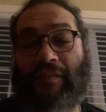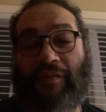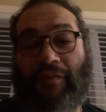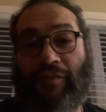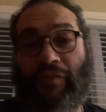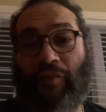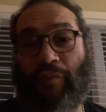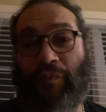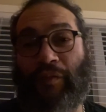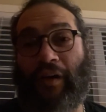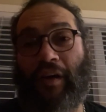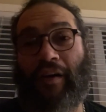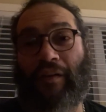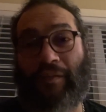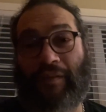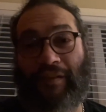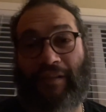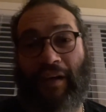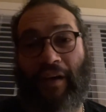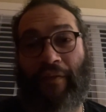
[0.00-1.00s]
Snoop
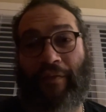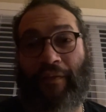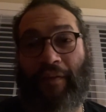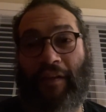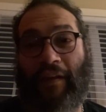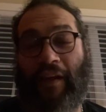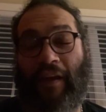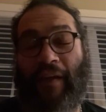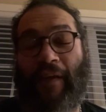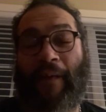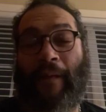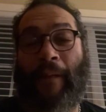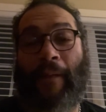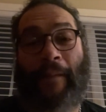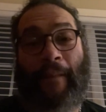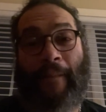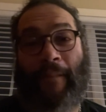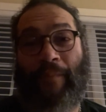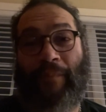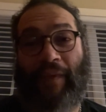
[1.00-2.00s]
Dogg is definitely
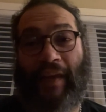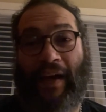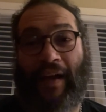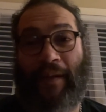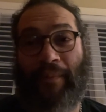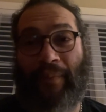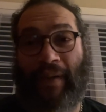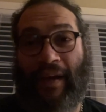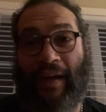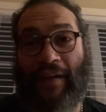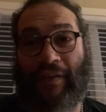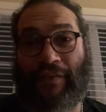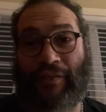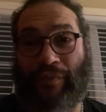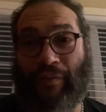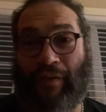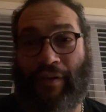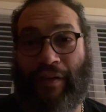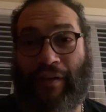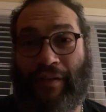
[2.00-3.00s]
not a bad
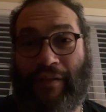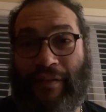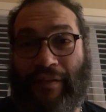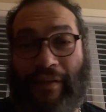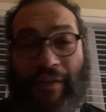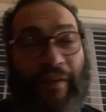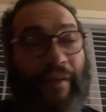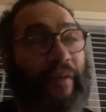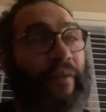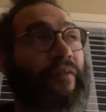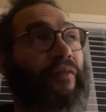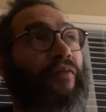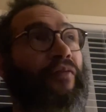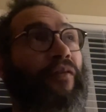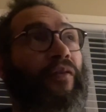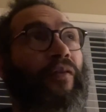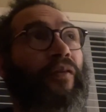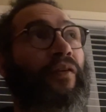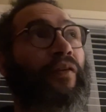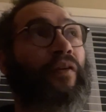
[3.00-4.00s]
choice
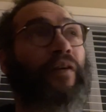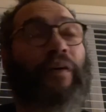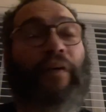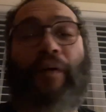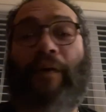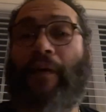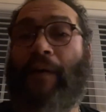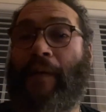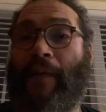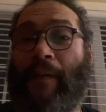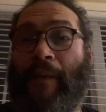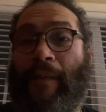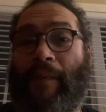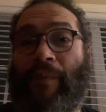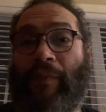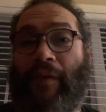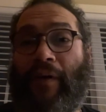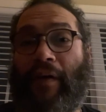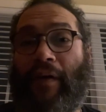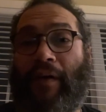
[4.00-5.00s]
for
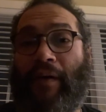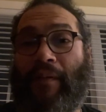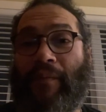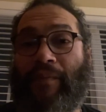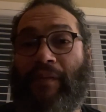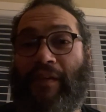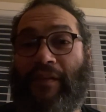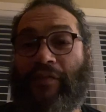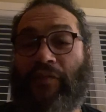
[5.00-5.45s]
um, this